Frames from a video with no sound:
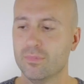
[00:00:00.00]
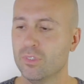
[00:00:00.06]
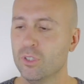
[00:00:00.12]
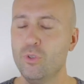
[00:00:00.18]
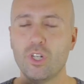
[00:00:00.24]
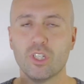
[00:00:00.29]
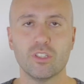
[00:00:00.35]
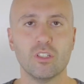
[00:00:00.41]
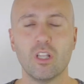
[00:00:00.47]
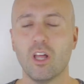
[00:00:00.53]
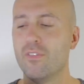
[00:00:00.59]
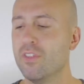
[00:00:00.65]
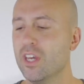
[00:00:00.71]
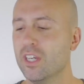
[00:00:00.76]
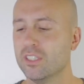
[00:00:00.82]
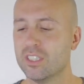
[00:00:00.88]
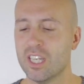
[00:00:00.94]
who doesn't
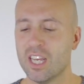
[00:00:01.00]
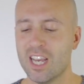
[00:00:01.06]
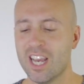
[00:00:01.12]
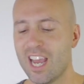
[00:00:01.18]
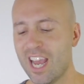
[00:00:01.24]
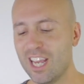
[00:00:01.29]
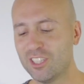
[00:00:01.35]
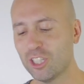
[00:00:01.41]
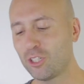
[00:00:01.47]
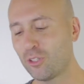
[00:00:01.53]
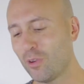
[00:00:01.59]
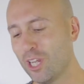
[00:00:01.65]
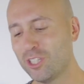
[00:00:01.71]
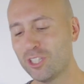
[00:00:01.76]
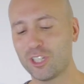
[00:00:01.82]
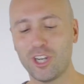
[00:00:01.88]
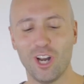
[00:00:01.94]
love this? It's a
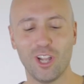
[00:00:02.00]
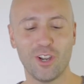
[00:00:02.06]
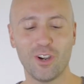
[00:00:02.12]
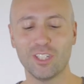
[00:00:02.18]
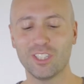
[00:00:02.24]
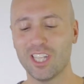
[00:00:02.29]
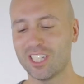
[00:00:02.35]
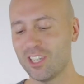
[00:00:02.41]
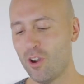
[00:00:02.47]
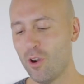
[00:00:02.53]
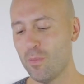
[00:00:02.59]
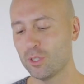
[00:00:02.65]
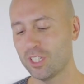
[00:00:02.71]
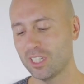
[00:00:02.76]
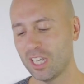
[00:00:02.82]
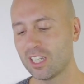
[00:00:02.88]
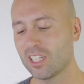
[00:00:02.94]
crazy color. It's like
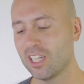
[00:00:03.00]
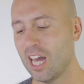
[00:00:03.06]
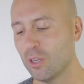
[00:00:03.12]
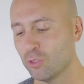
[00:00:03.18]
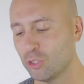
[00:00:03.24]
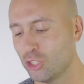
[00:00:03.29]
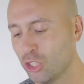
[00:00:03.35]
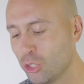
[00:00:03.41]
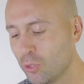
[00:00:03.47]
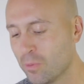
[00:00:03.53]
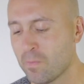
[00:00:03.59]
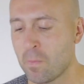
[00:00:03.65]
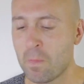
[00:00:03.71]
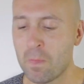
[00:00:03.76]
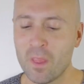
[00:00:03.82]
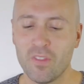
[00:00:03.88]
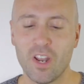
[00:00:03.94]
almost like a clown shoe.
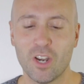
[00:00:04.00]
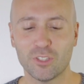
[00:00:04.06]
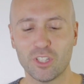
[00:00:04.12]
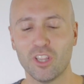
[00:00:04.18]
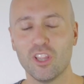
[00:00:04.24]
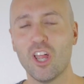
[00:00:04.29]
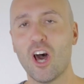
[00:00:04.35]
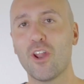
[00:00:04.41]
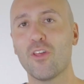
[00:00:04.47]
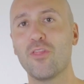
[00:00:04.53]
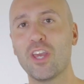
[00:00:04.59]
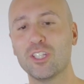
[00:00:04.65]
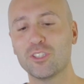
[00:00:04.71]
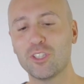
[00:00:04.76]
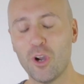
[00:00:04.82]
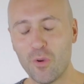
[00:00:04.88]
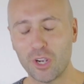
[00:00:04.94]
There's a lot of
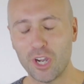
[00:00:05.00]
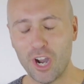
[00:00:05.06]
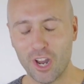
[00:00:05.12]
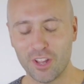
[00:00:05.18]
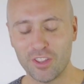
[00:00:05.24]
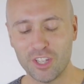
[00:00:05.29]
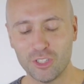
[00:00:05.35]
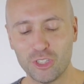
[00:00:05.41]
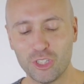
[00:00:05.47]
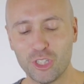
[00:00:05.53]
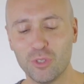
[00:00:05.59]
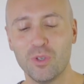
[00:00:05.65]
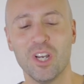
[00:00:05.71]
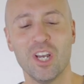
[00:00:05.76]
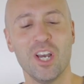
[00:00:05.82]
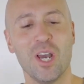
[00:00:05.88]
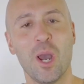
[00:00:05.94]
things going on this
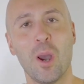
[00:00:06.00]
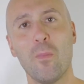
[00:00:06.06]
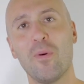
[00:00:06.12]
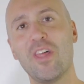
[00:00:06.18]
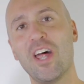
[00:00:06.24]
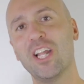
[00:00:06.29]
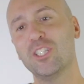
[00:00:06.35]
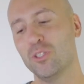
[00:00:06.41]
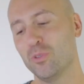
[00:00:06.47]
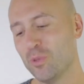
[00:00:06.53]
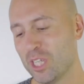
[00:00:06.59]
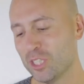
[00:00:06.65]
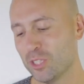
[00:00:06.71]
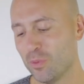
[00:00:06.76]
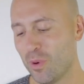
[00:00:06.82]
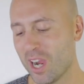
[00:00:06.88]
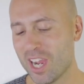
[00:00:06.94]
shoe, but that is the
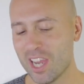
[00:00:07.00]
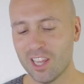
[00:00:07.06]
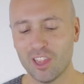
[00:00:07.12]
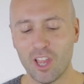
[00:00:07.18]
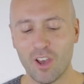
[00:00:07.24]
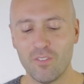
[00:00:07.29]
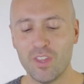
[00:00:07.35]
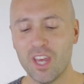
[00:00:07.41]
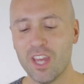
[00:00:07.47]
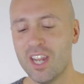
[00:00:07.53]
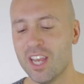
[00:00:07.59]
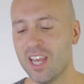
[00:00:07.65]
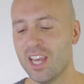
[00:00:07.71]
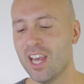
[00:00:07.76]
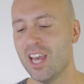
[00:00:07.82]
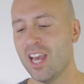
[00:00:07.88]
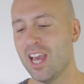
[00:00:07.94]
reason why I loved it.
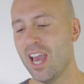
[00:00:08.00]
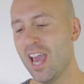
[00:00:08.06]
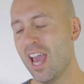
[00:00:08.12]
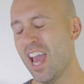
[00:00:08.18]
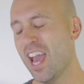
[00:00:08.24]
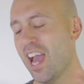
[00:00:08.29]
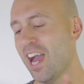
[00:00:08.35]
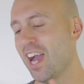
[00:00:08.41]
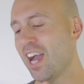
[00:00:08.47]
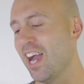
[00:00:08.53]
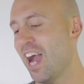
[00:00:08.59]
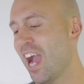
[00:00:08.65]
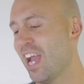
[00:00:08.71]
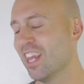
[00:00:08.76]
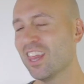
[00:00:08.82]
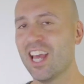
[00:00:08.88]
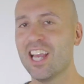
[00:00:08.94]

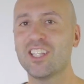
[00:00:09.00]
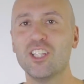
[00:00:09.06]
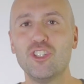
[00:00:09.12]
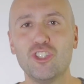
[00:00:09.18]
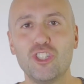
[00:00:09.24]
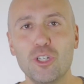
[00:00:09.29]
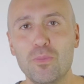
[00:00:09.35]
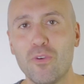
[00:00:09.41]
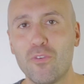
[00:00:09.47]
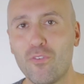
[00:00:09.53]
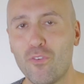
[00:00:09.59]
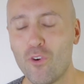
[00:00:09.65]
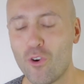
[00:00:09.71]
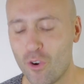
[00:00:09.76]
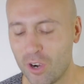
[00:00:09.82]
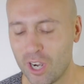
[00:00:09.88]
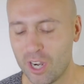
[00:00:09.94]
I liked this shoe
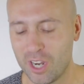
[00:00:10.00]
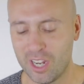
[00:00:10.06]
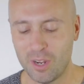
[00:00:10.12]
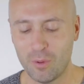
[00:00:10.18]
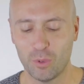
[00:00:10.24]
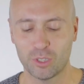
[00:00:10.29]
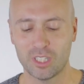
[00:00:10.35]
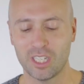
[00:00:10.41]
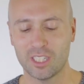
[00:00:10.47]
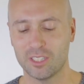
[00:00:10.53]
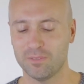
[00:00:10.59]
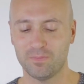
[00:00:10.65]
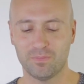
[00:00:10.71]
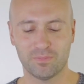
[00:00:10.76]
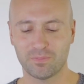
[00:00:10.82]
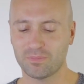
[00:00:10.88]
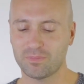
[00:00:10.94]
before. It was like,
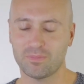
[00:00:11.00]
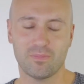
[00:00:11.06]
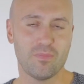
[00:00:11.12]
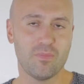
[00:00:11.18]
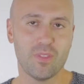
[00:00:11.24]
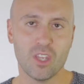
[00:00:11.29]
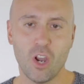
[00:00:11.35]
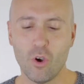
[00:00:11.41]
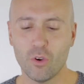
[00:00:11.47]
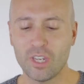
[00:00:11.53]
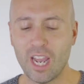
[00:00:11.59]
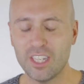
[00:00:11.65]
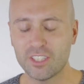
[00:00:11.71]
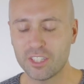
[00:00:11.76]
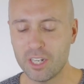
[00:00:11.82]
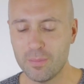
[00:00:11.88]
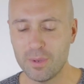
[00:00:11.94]

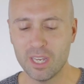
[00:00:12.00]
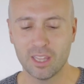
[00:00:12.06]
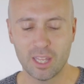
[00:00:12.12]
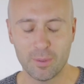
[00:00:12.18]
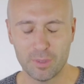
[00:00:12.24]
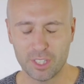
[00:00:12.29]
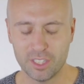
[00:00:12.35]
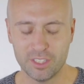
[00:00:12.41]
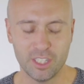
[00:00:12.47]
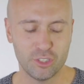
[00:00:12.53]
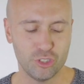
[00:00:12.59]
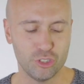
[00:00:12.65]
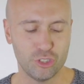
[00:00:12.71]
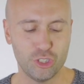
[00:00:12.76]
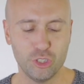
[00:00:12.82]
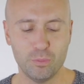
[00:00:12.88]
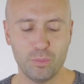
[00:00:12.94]
okay, it's going to be a limited
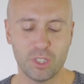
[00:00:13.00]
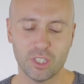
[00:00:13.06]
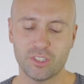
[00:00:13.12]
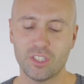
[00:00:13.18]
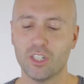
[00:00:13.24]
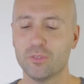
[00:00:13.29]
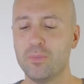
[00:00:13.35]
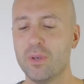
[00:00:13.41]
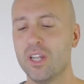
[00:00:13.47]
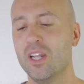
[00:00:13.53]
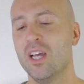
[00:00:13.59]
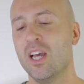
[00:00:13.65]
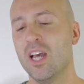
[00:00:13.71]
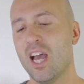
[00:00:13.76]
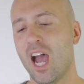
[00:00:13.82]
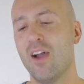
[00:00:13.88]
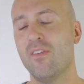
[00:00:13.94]
edition shoe because
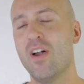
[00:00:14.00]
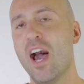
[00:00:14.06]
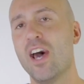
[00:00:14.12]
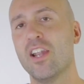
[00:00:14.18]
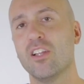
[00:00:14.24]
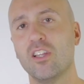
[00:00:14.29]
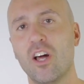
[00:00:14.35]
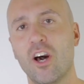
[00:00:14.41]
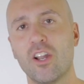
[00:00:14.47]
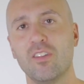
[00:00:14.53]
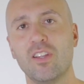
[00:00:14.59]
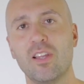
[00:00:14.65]
I've had a lot